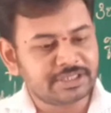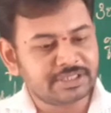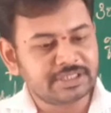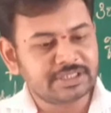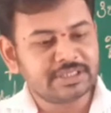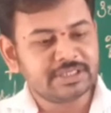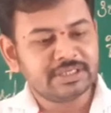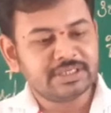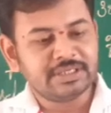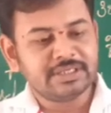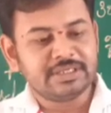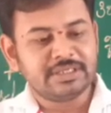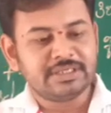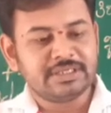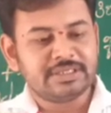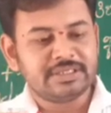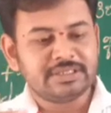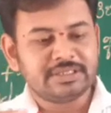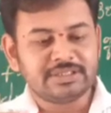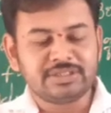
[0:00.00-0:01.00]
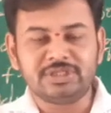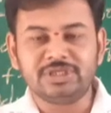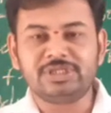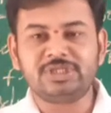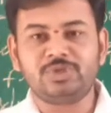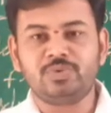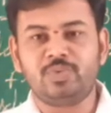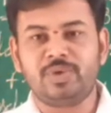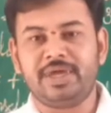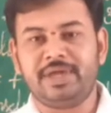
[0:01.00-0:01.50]
it
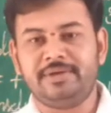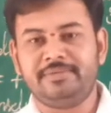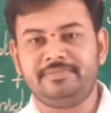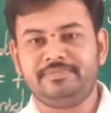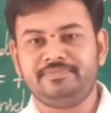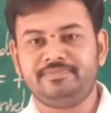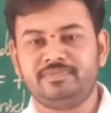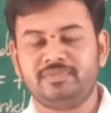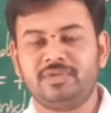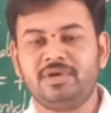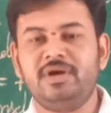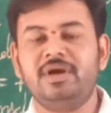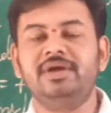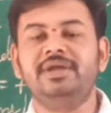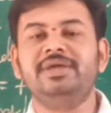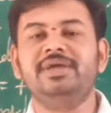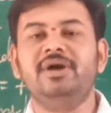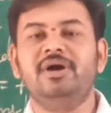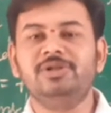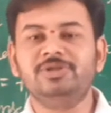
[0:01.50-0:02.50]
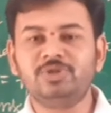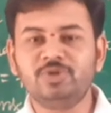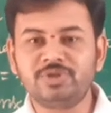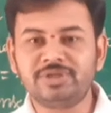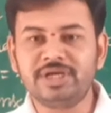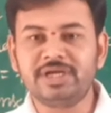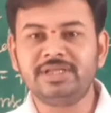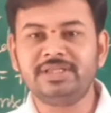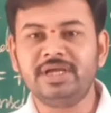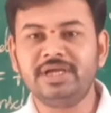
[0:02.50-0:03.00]
this way. And he also
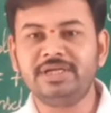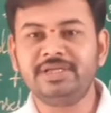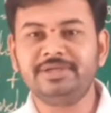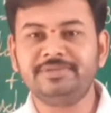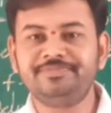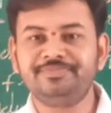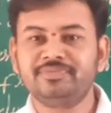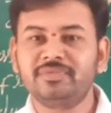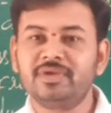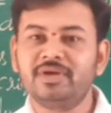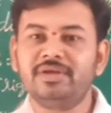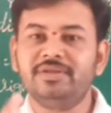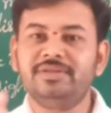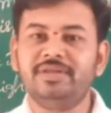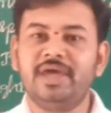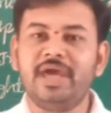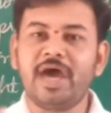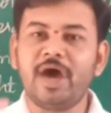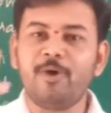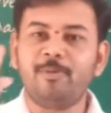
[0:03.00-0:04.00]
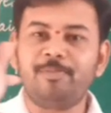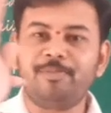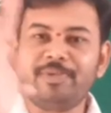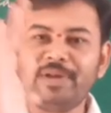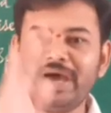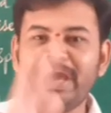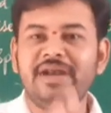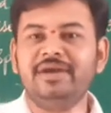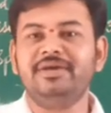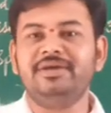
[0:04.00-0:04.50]
said that they have
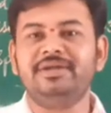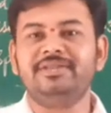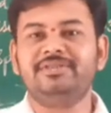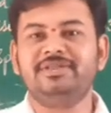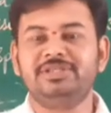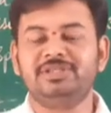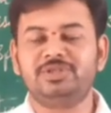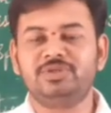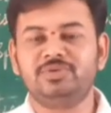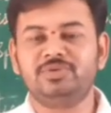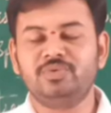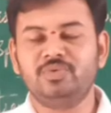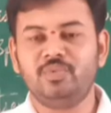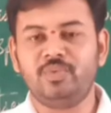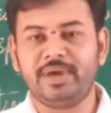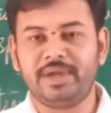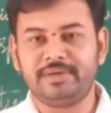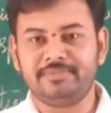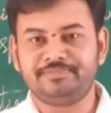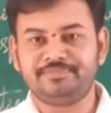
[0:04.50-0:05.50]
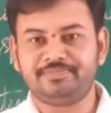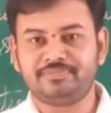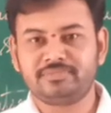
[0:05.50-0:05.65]
planned it this way.